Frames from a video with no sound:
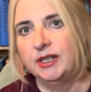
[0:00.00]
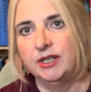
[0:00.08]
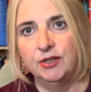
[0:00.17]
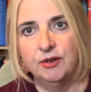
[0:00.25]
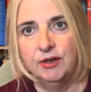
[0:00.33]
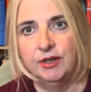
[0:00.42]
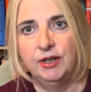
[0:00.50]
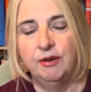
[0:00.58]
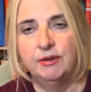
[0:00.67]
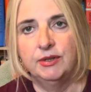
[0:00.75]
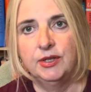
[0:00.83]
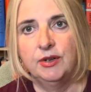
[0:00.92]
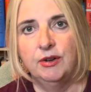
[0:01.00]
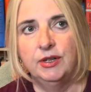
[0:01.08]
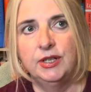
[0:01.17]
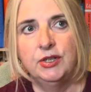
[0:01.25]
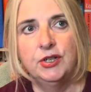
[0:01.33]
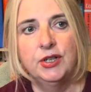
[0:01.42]
he's not going to go on to
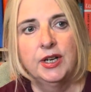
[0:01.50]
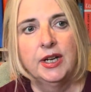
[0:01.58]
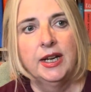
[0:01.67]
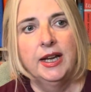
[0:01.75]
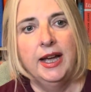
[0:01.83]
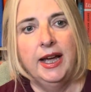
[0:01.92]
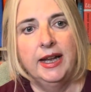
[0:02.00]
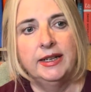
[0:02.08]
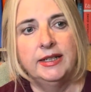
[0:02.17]
college, and